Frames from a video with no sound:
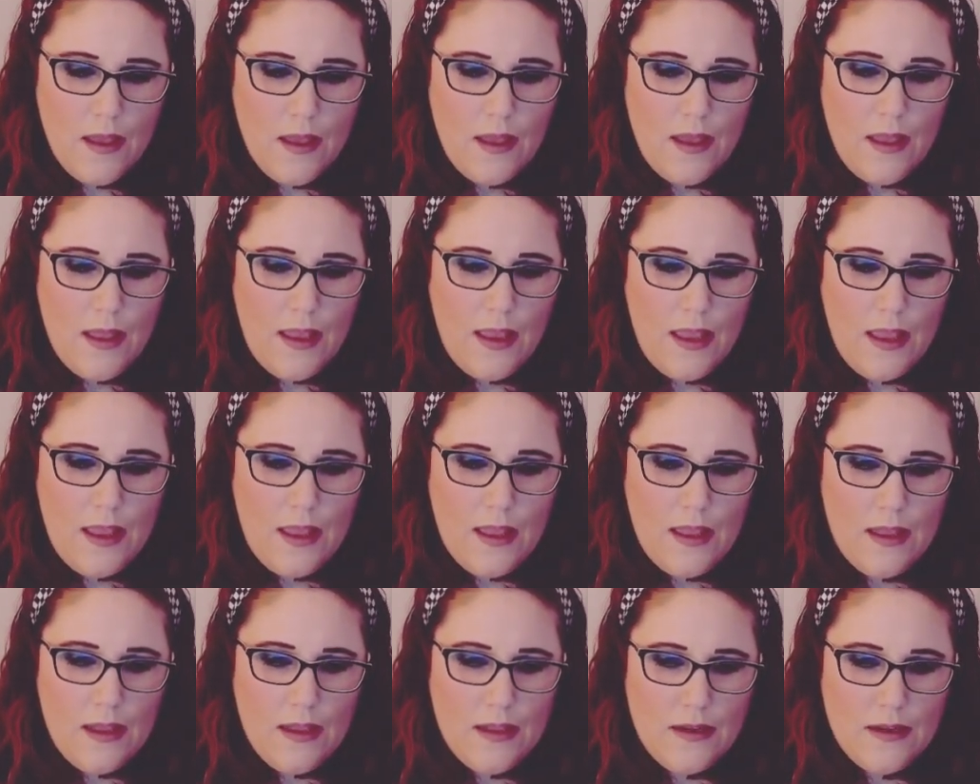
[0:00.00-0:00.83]

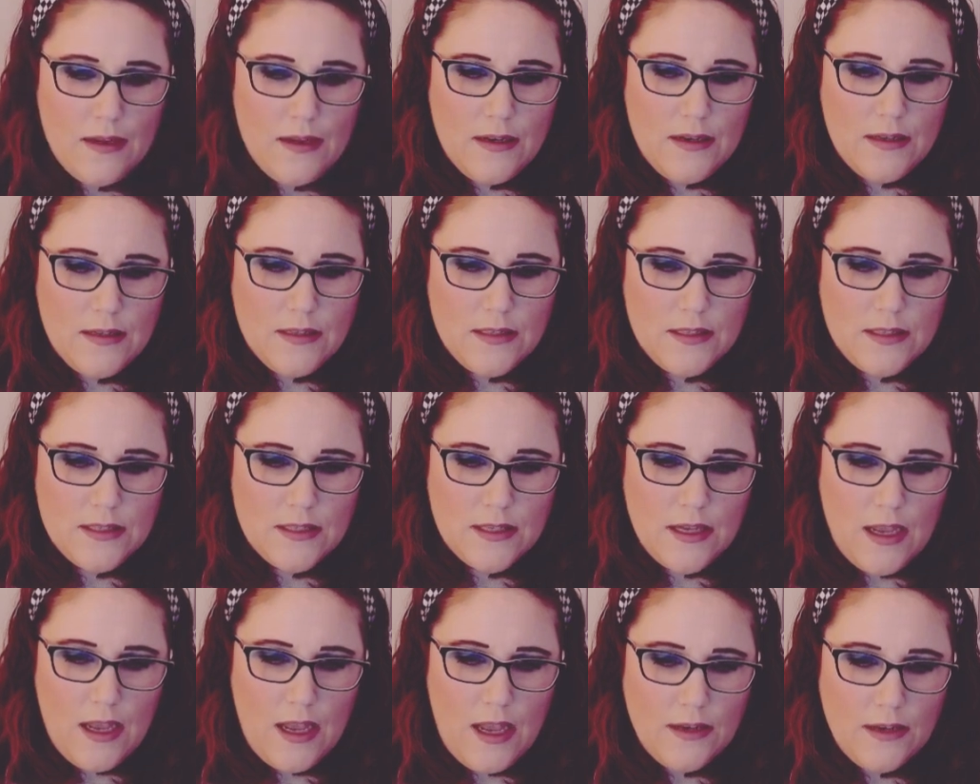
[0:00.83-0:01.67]
and
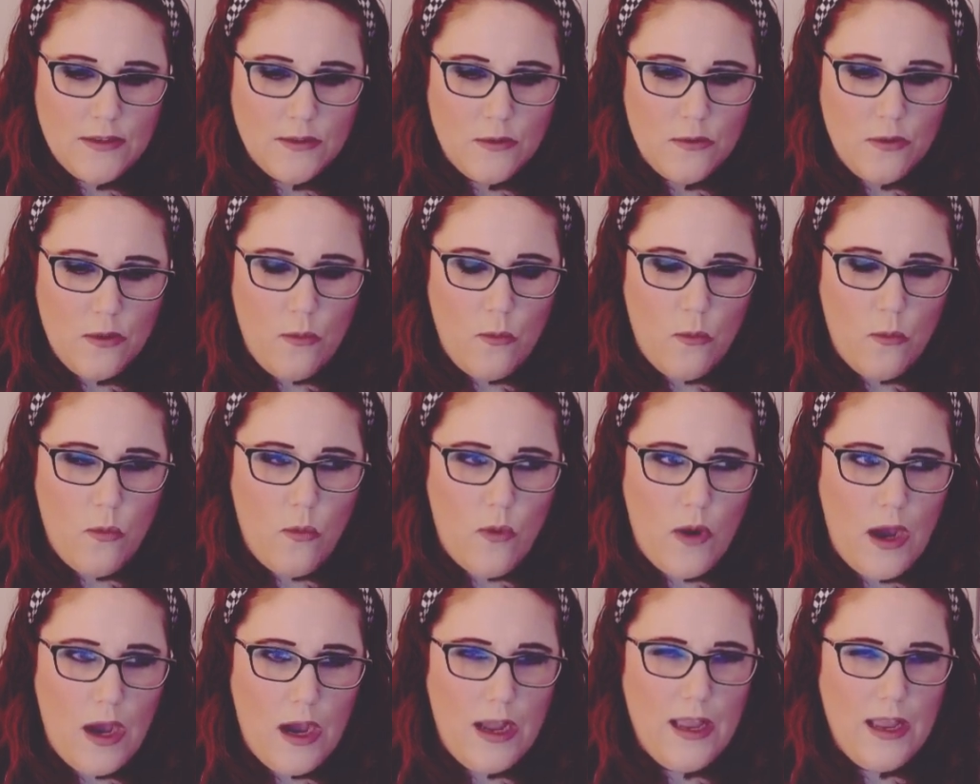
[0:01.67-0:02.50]
I don't know
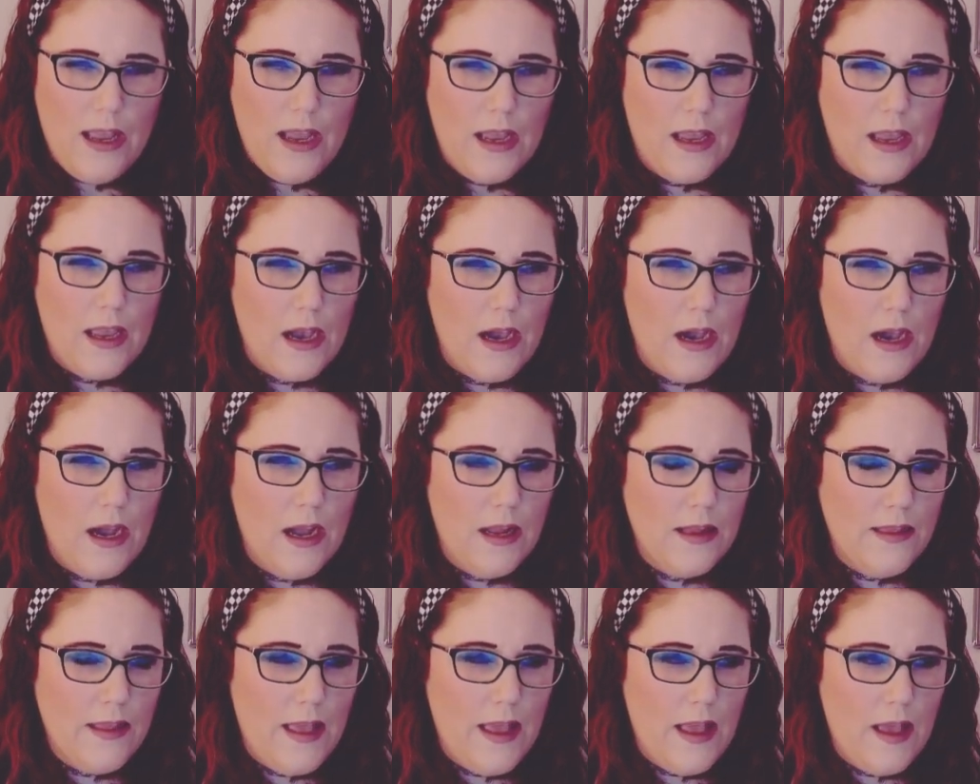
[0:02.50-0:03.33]
why I got
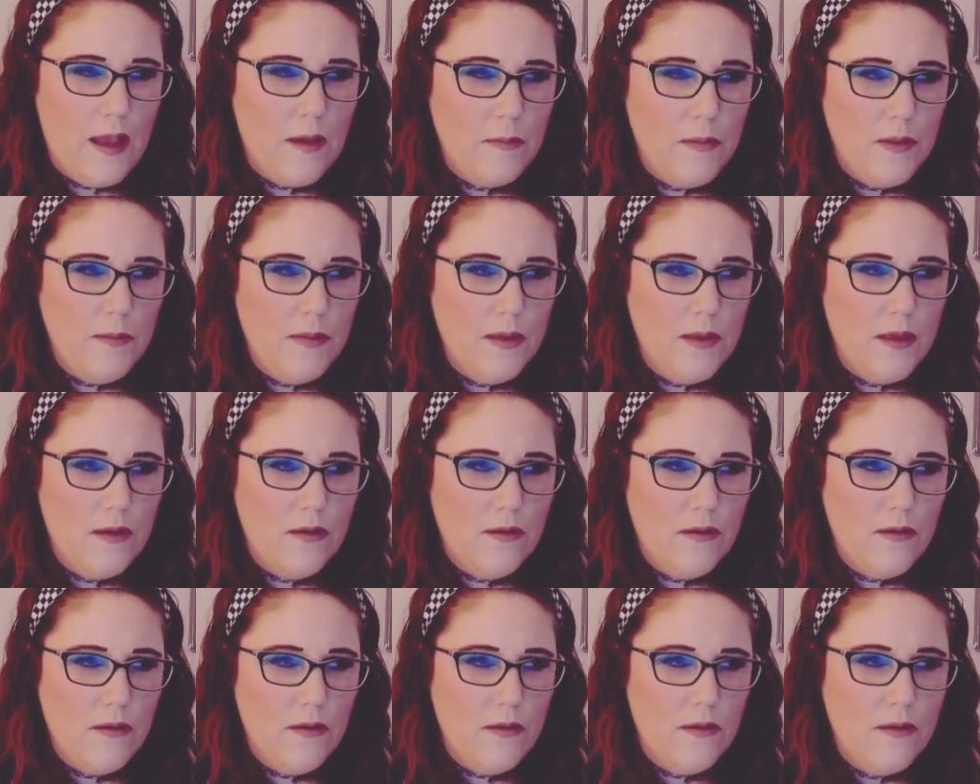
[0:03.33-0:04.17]
the Happy
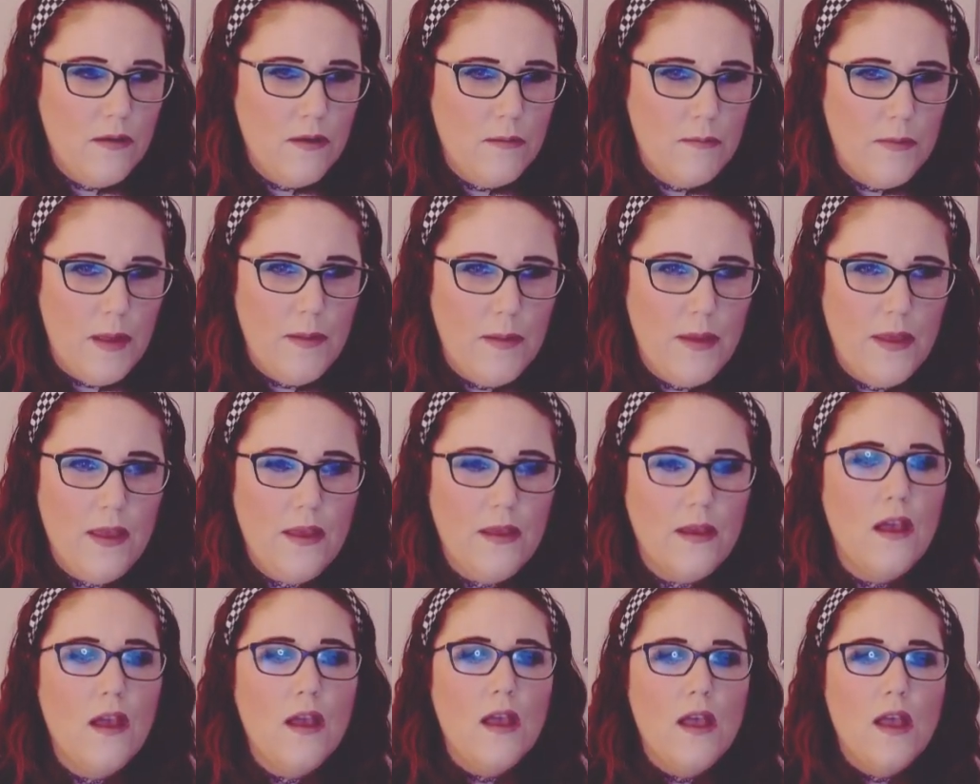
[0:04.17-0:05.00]
Meal. Maybe
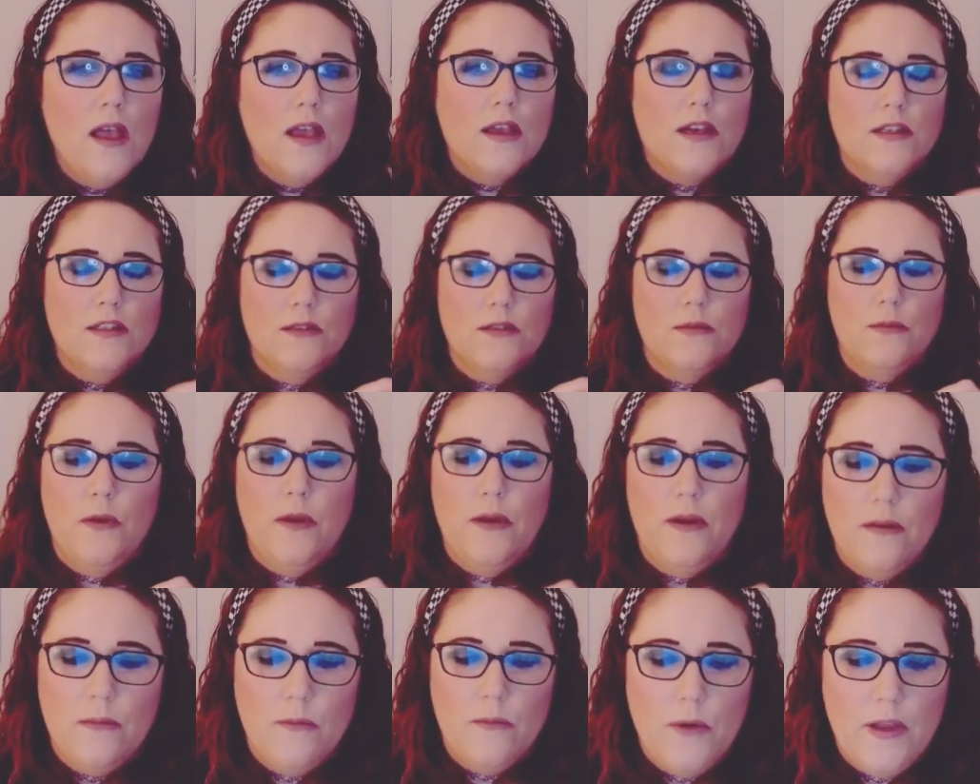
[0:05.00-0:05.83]
because
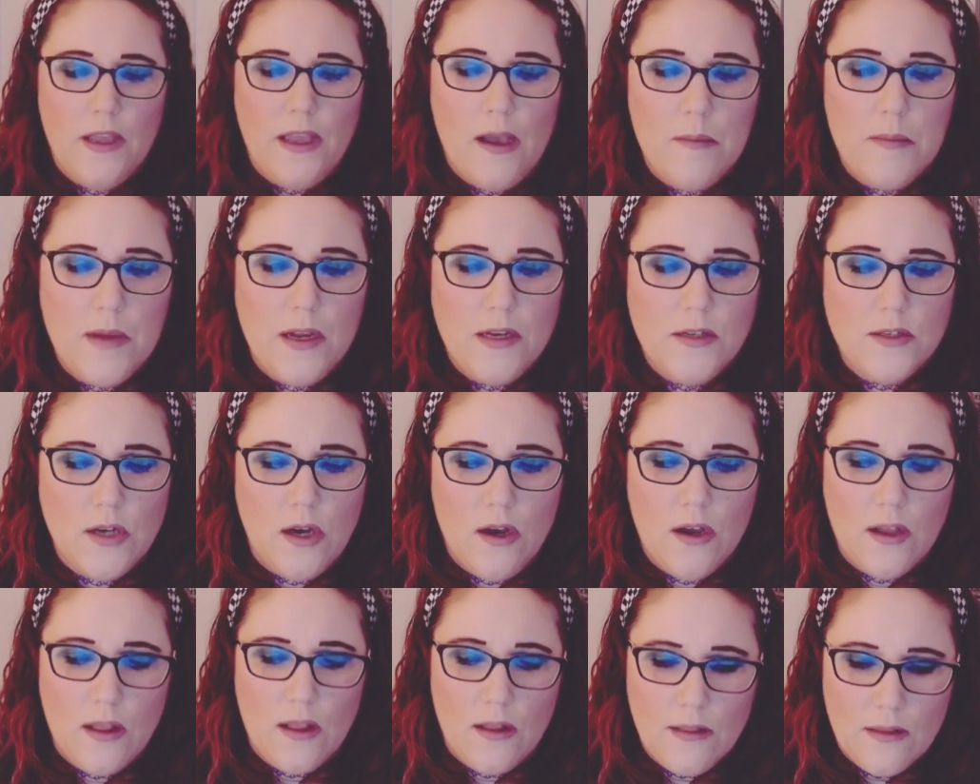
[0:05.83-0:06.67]
we got my
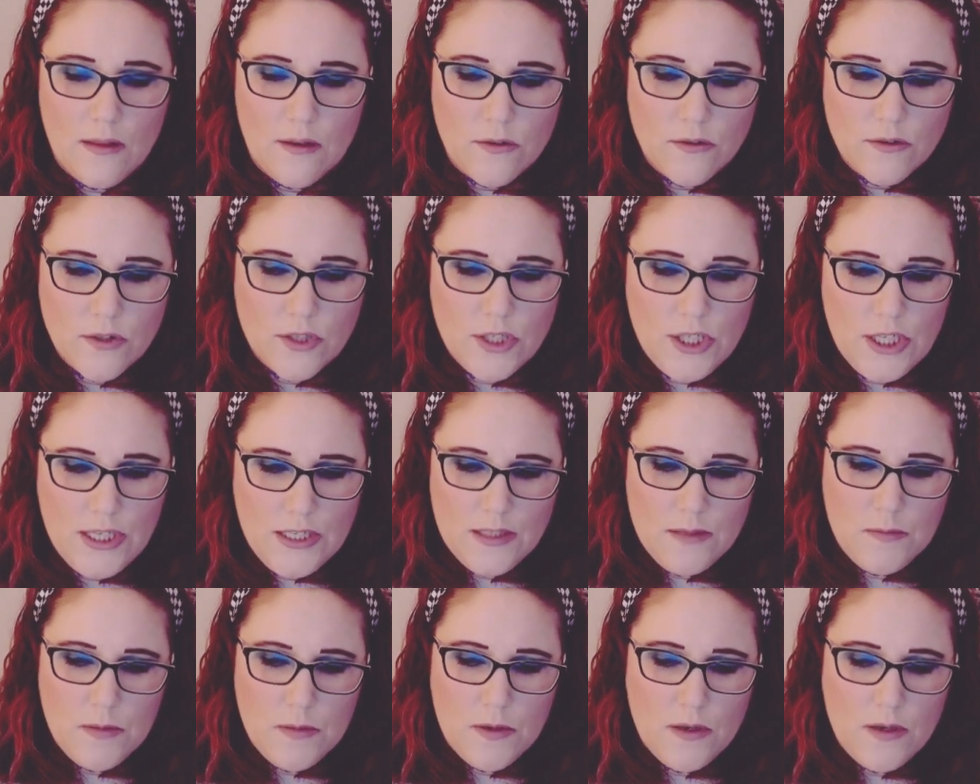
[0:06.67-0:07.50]
dog a little
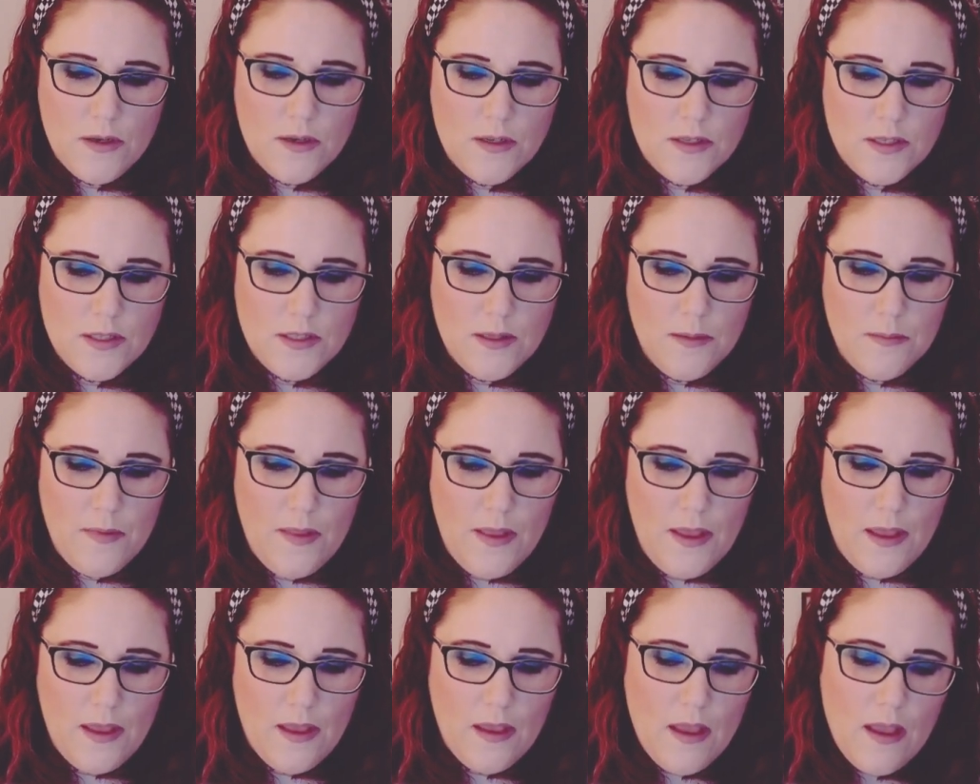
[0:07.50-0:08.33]
cheeseburger or
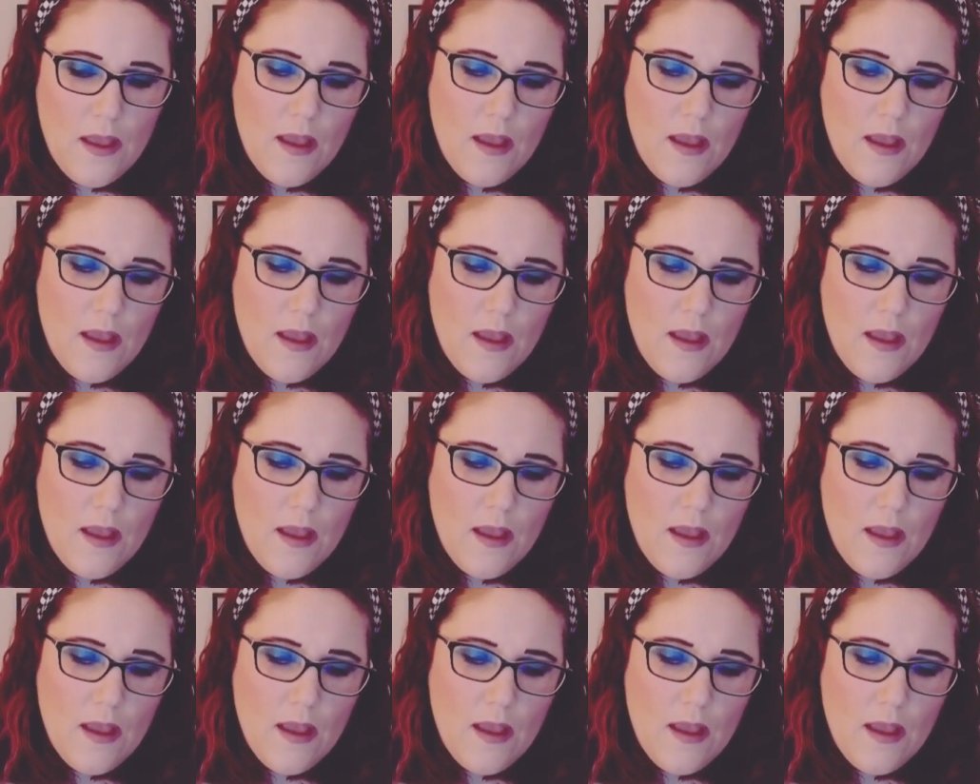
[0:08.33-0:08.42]
something.